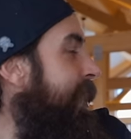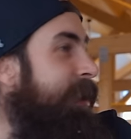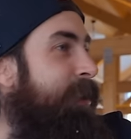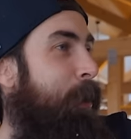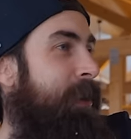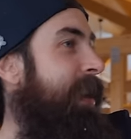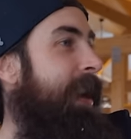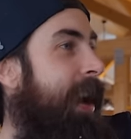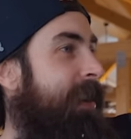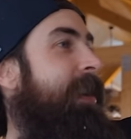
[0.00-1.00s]
It's always like
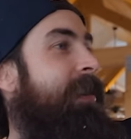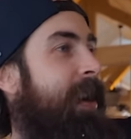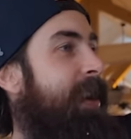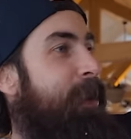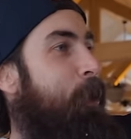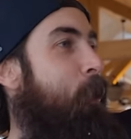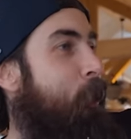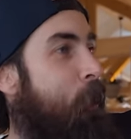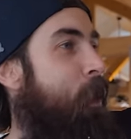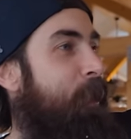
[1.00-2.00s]
XXL or
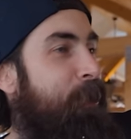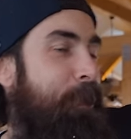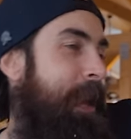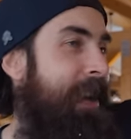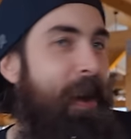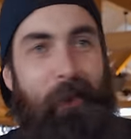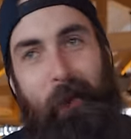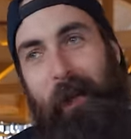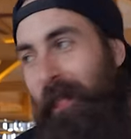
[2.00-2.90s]
something like that.